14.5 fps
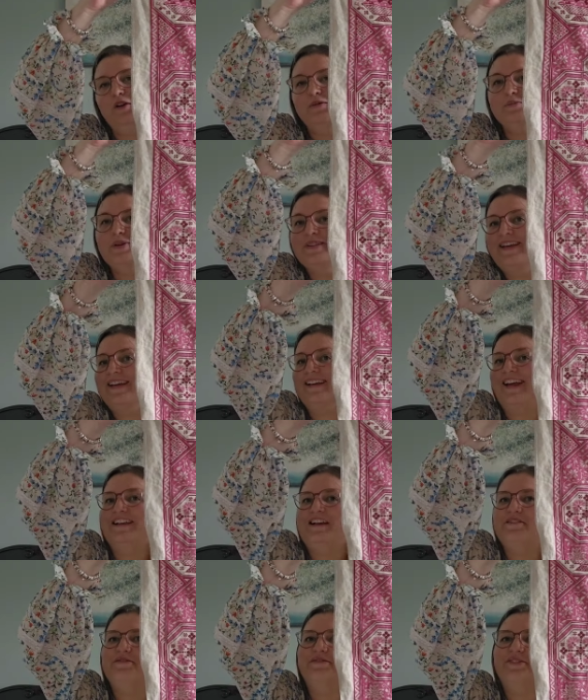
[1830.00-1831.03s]
but I can
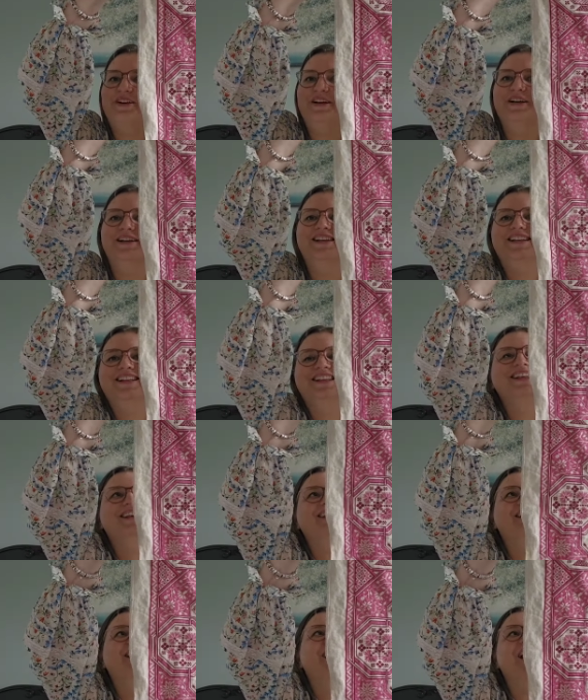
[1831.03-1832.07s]
have,
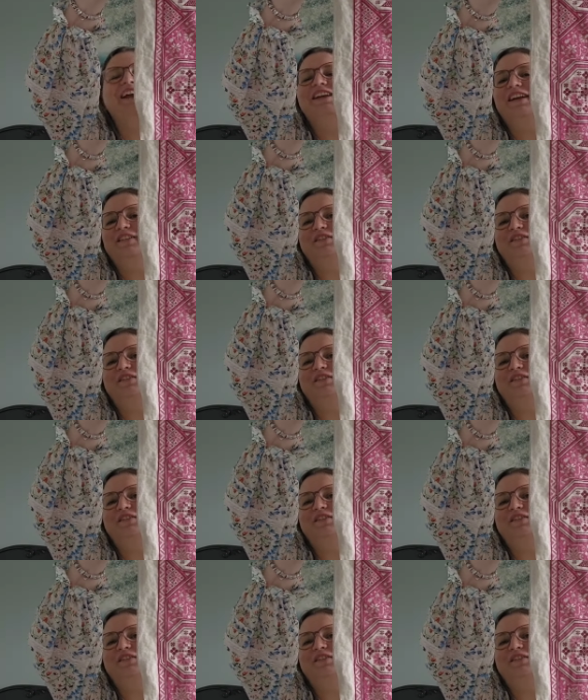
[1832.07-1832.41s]
I can